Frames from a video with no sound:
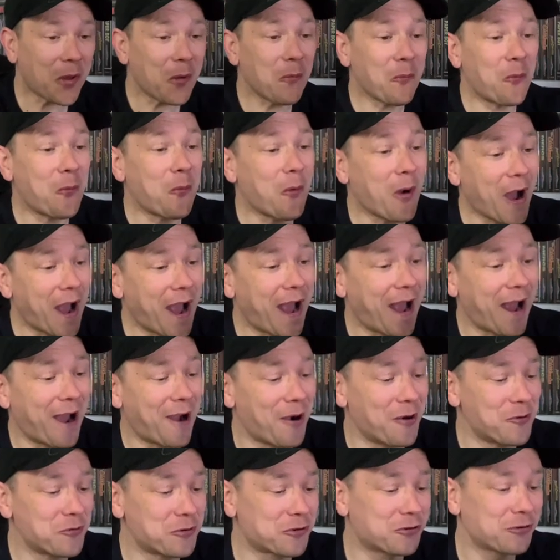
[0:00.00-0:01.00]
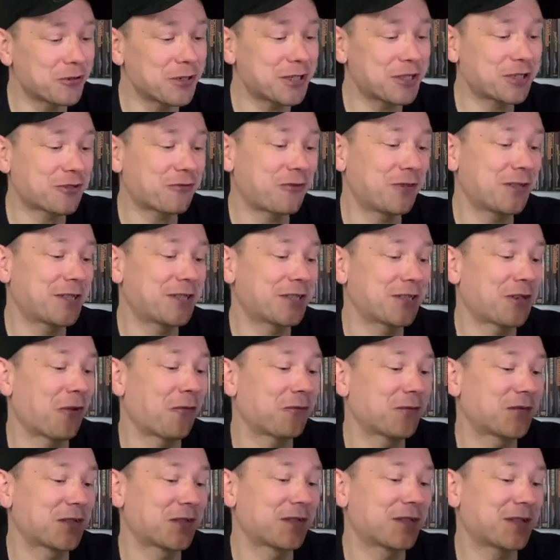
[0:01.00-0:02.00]
Wow, Kris
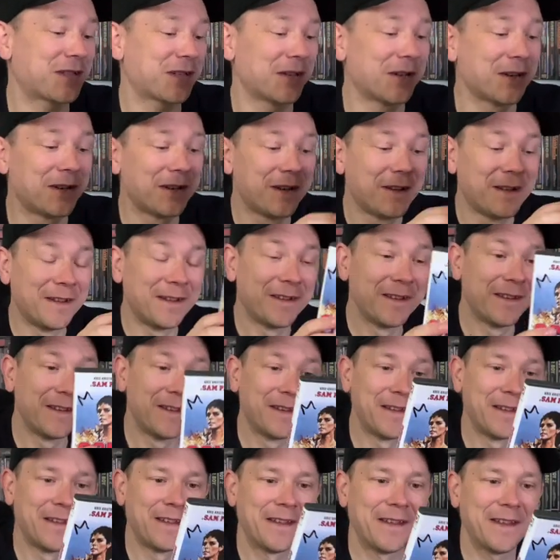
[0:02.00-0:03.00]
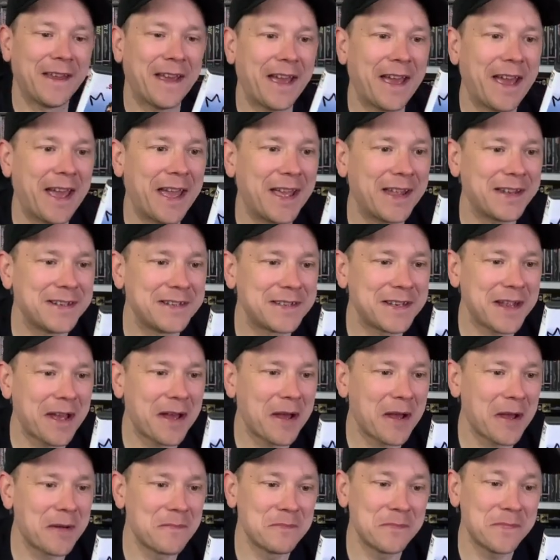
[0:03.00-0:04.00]
Kristofferson. And
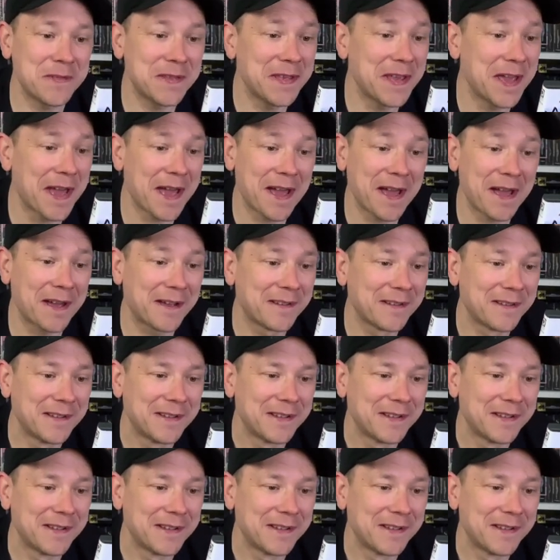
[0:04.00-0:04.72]
um, yeah,